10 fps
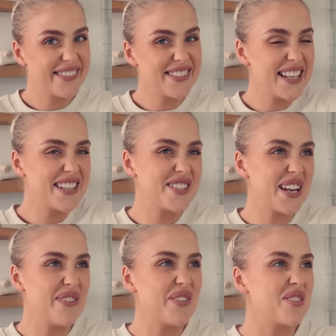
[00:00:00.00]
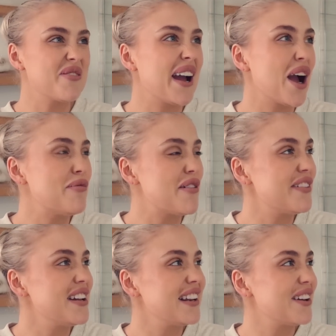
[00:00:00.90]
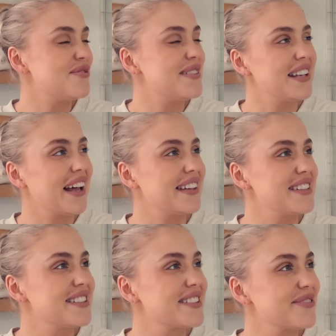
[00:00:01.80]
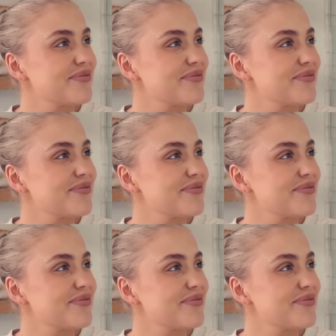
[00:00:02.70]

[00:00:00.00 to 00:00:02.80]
I was saying to Jamie on the way home, I feel a little bit like